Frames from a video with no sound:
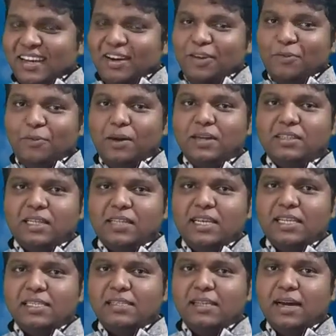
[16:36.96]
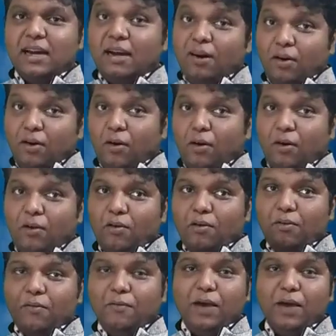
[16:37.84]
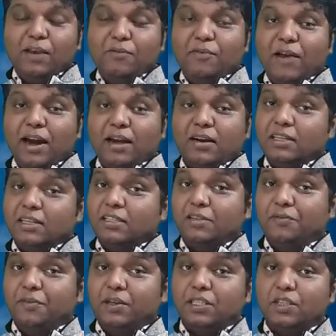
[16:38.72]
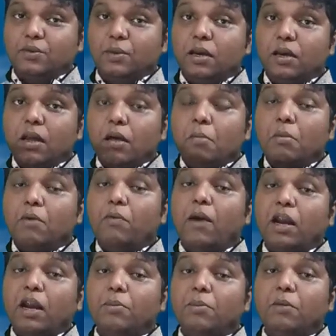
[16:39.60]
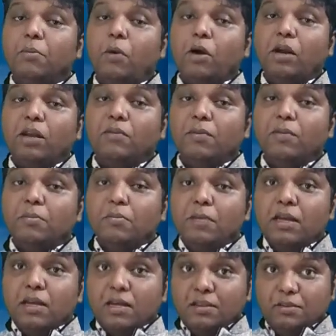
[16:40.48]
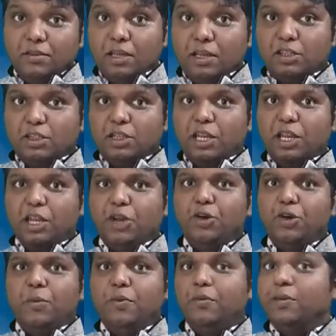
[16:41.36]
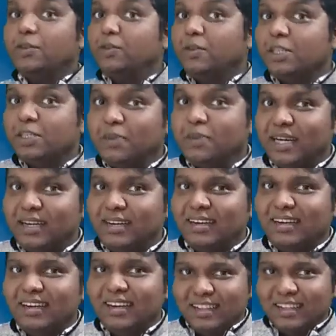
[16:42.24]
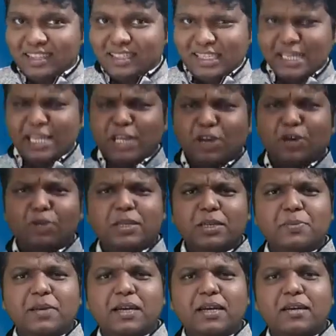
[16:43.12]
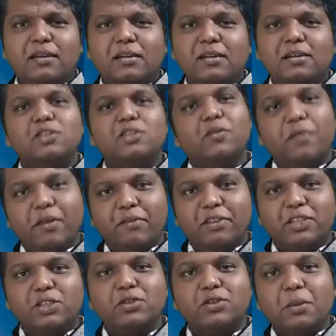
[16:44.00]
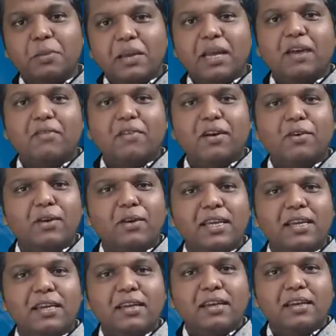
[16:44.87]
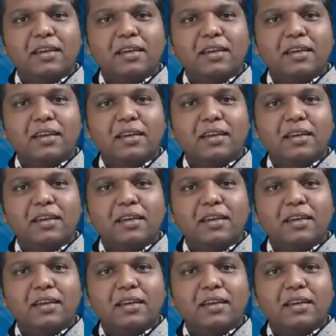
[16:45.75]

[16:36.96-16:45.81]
1 3 is there while factorizing the first one. But what about the bottom one? There is 3 cube. Which one is bigger? 3 cube is bigger. So we will choose the bigger one only.